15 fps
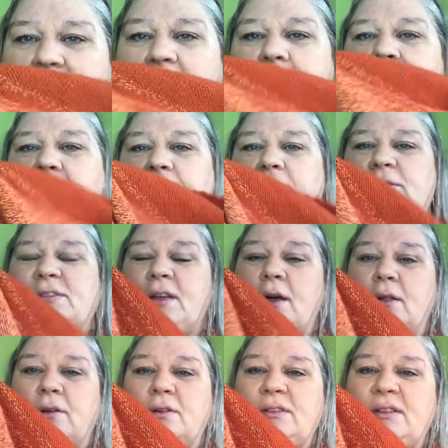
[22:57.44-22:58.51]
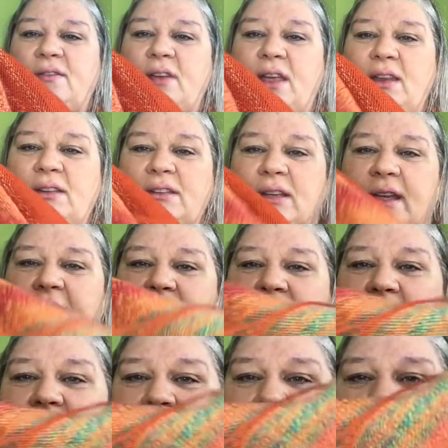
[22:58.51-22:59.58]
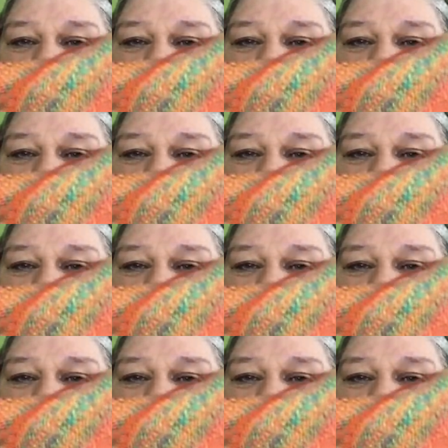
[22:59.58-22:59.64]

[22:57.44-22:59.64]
look at how those colors fade together.